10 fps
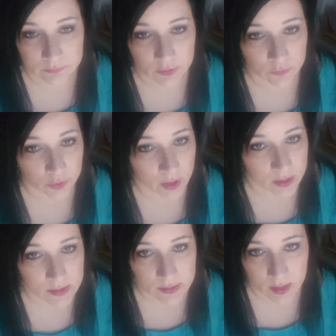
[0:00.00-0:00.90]
If they're out
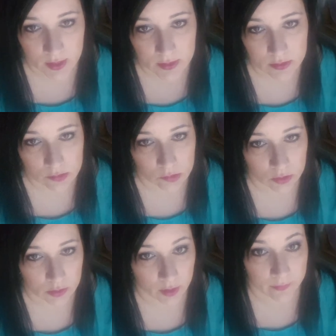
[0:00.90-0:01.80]
of state
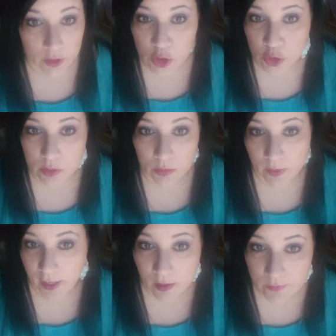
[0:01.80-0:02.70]
or out of the country or what
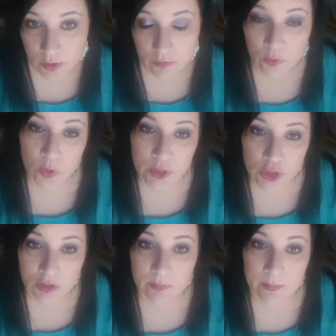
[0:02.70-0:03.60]
have you, of course
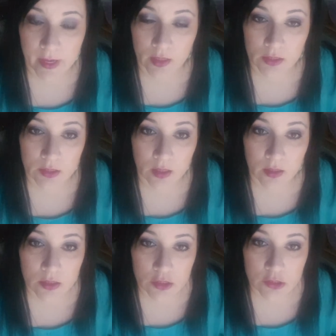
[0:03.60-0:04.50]
you're going to be mailing.
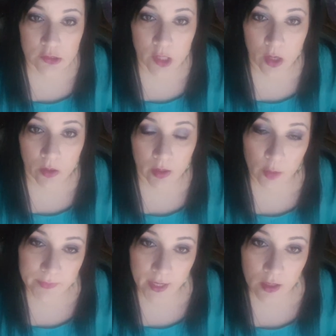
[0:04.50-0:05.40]
So I
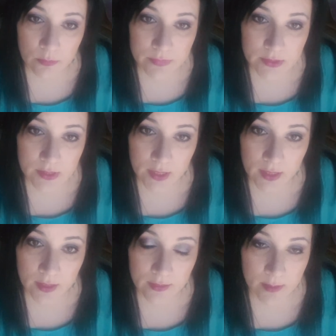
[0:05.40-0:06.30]
hope that helps,
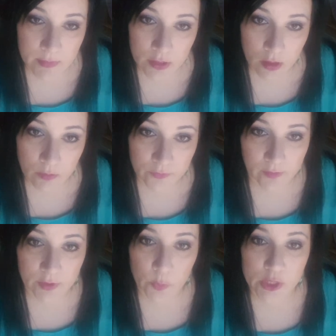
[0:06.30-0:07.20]
and let me know if you have
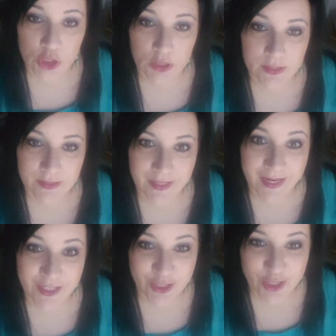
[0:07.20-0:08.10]
any questions.
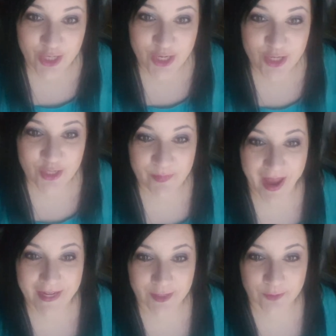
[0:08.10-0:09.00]
Thanks, girls.
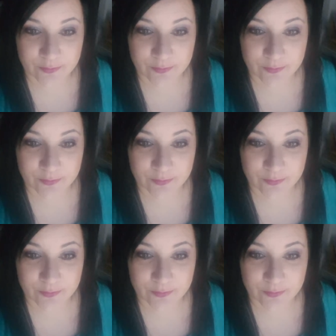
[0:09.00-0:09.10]
Bye.